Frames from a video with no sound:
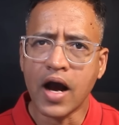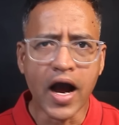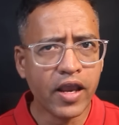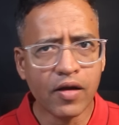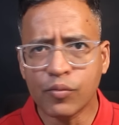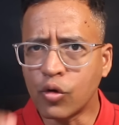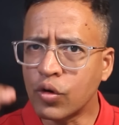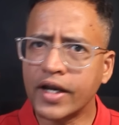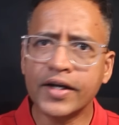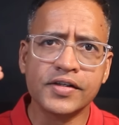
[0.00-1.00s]
I am
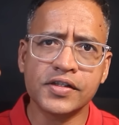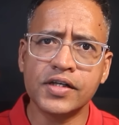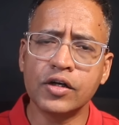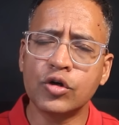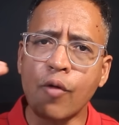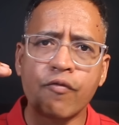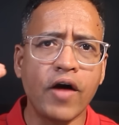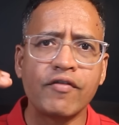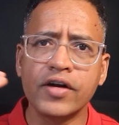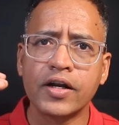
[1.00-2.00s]
only interested in top
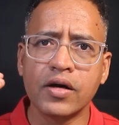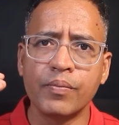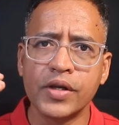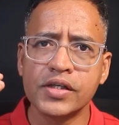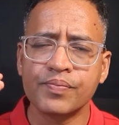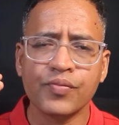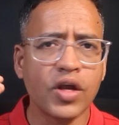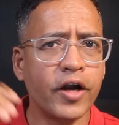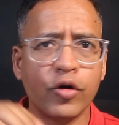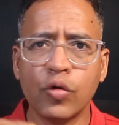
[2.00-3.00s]
500 companies.
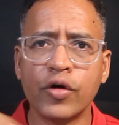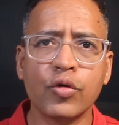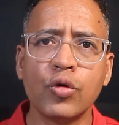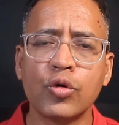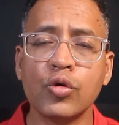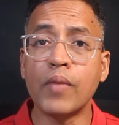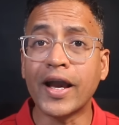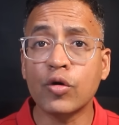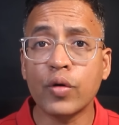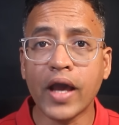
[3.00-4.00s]
I don't want to go to
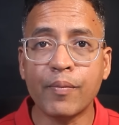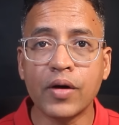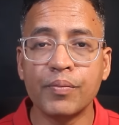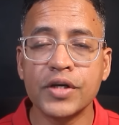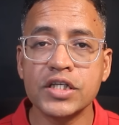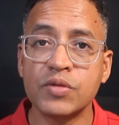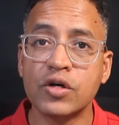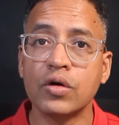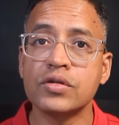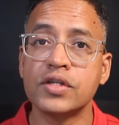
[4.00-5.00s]
micro cap companies
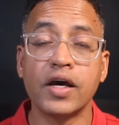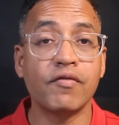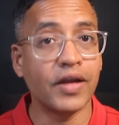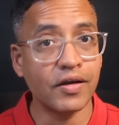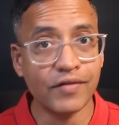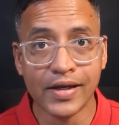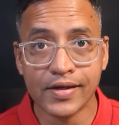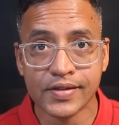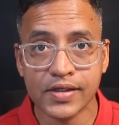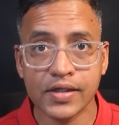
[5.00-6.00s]
because they are very
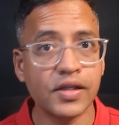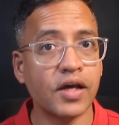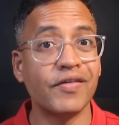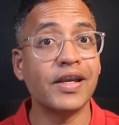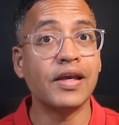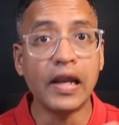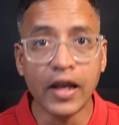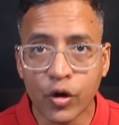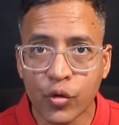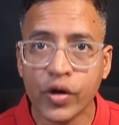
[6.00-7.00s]
risky. They are very
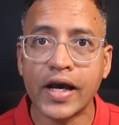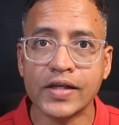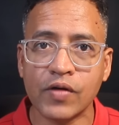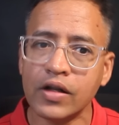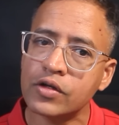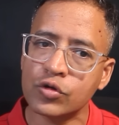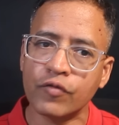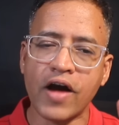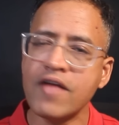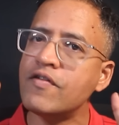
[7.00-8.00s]
illiquid as well.
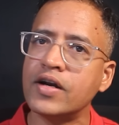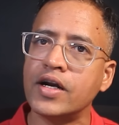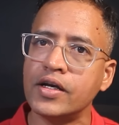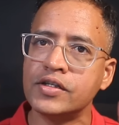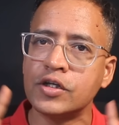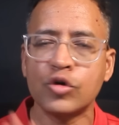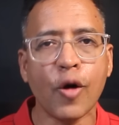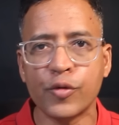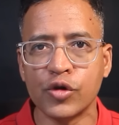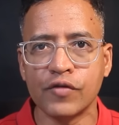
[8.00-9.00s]
So 500 is a
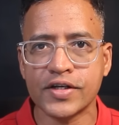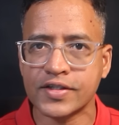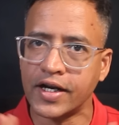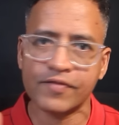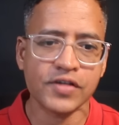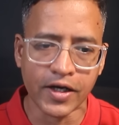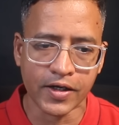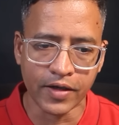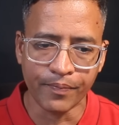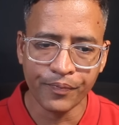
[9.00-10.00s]
top universe that I've
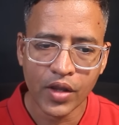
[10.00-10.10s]
selected.